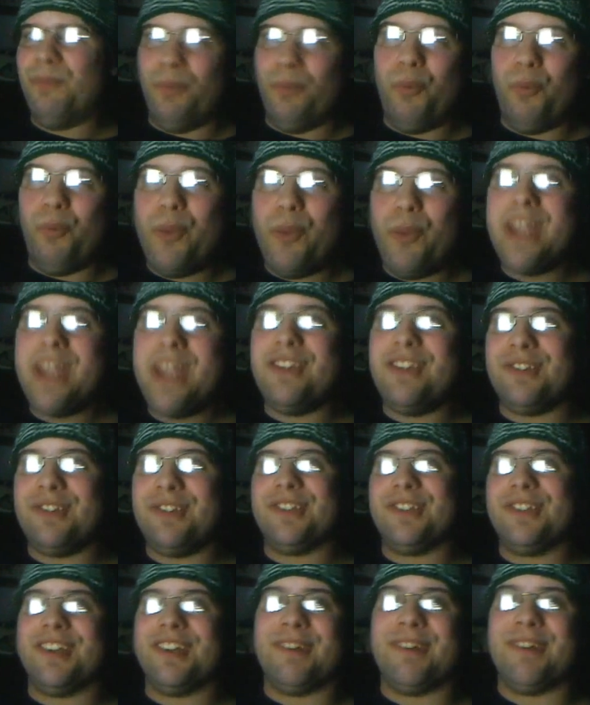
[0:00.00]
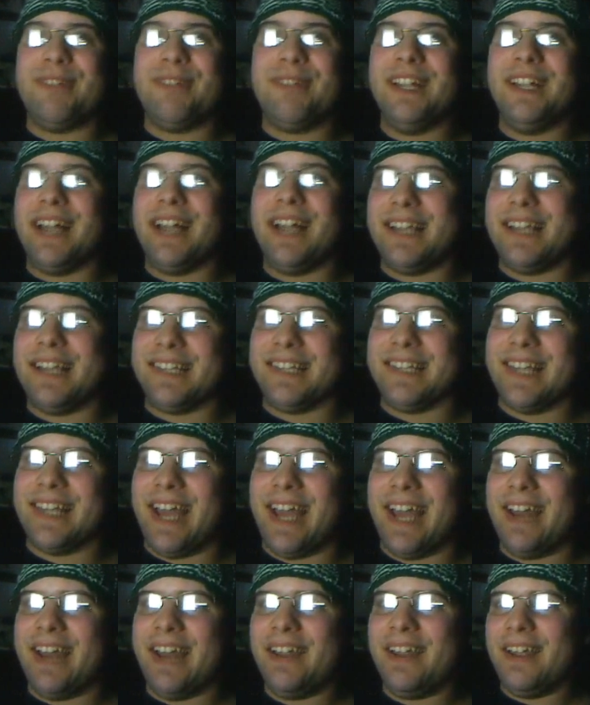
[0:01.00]
we should start realizing
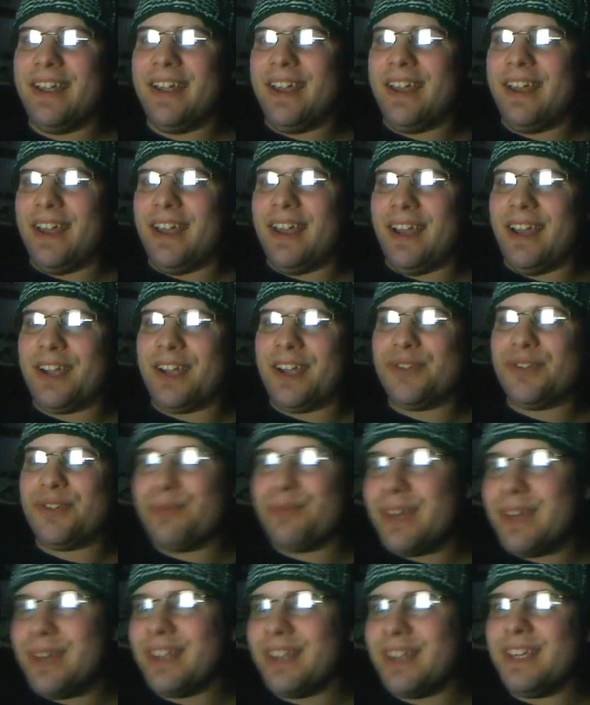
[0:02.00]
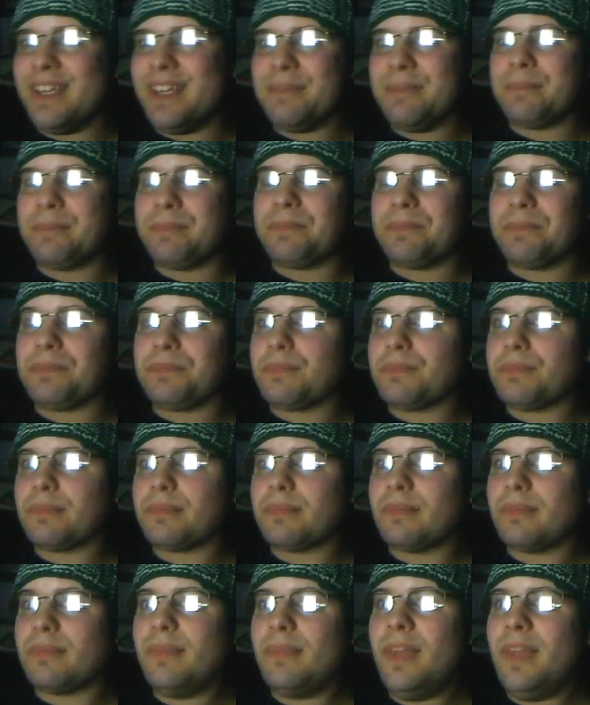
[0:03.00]
that, because really,
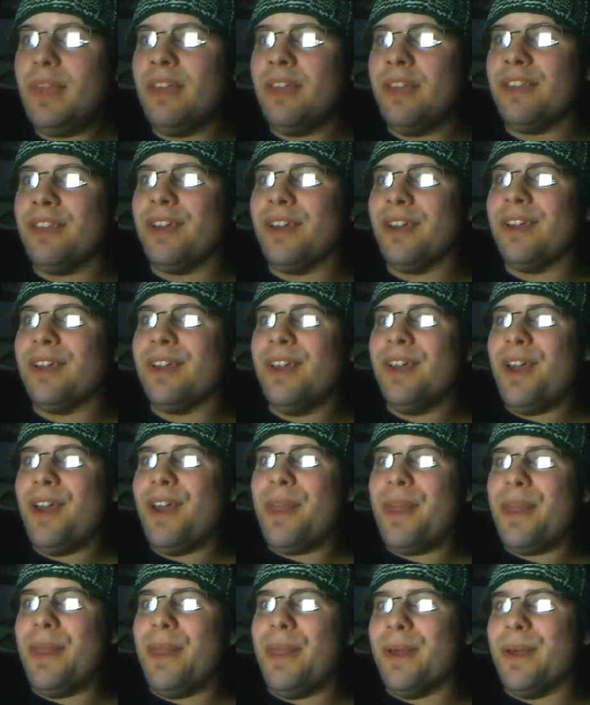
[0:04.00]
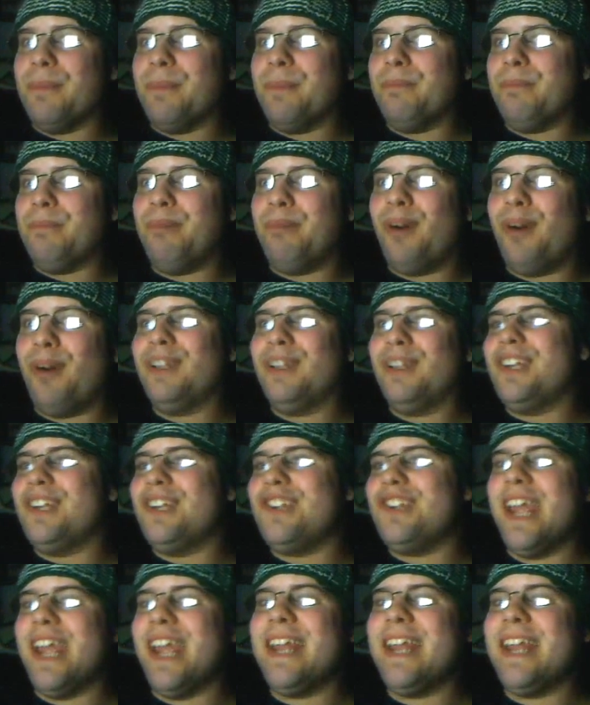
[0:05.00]
the ball
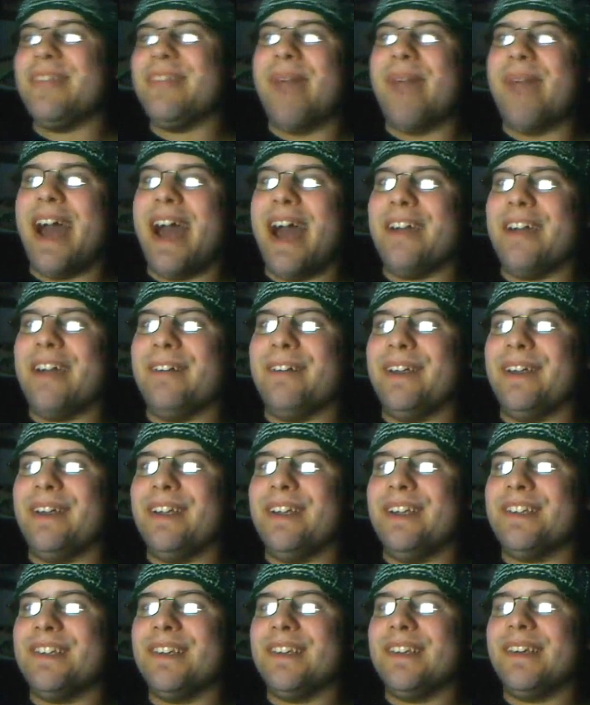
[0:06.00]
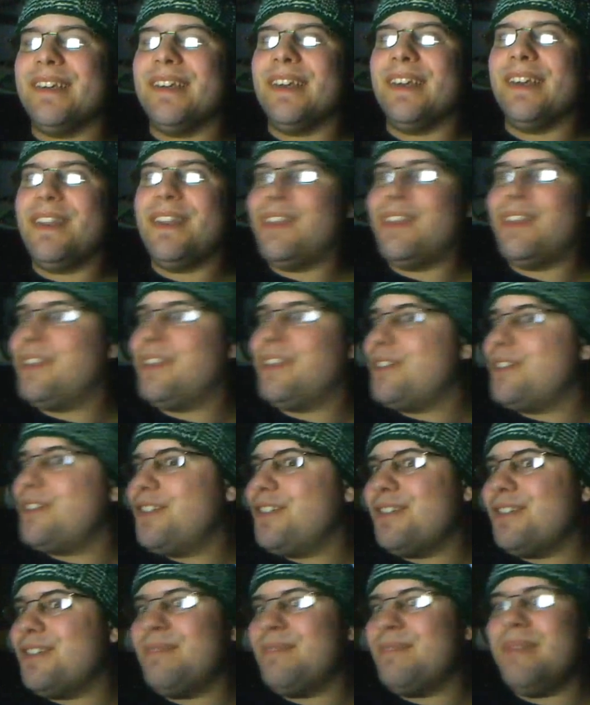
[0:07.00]
and chain of the matter is there
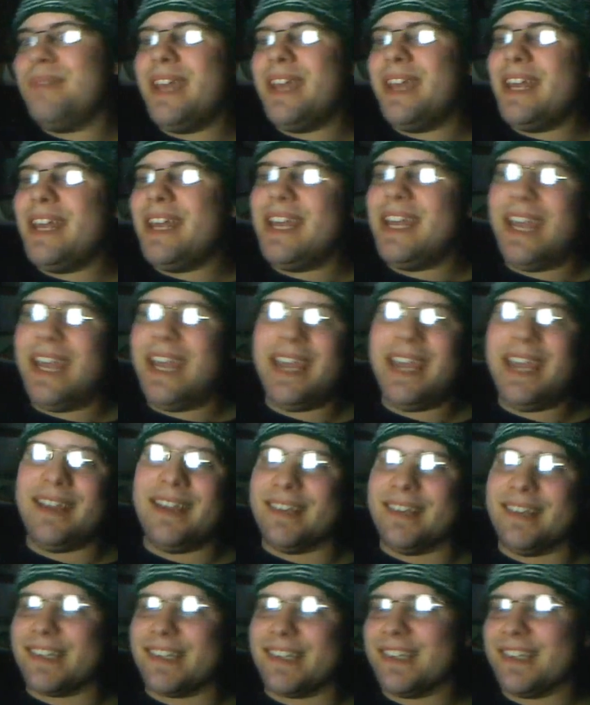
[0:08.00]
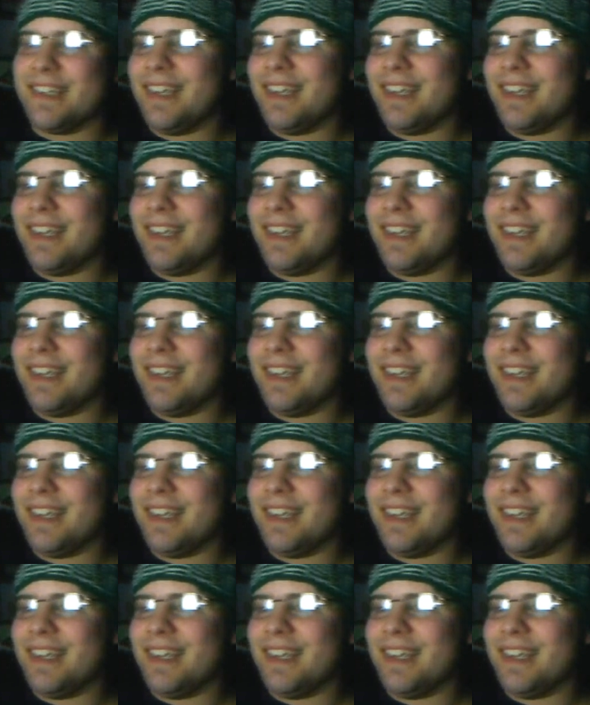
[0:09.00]
shouldn't be any kings.